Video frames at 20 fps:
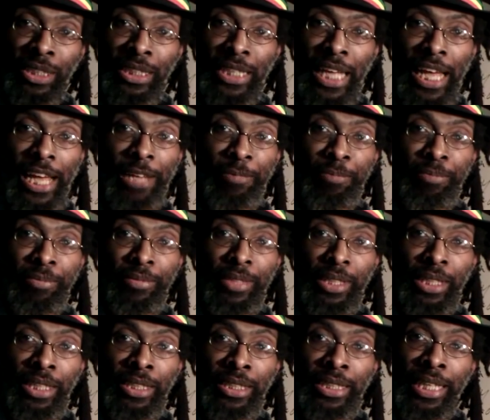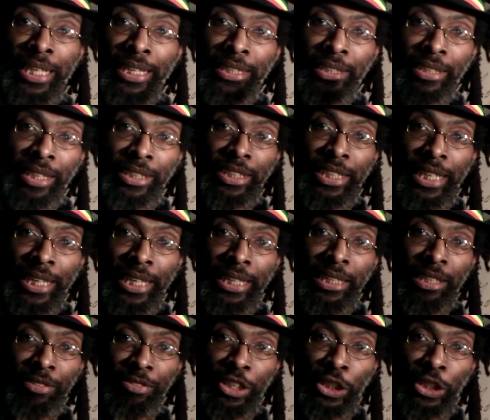set, you understand, that such an
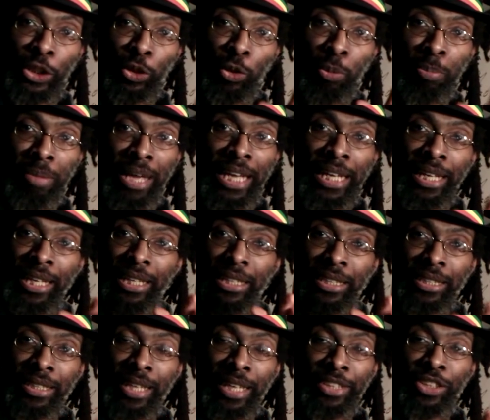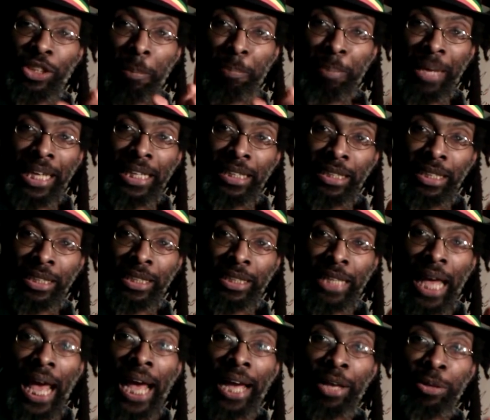individual make such a baseless
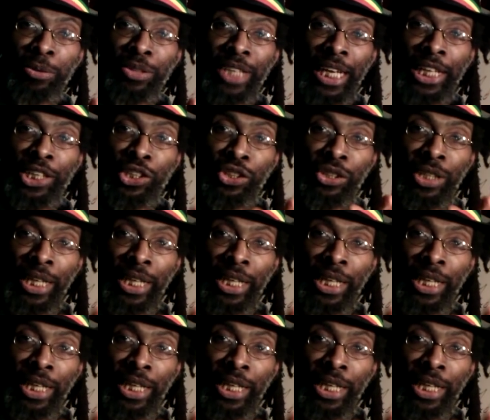accusation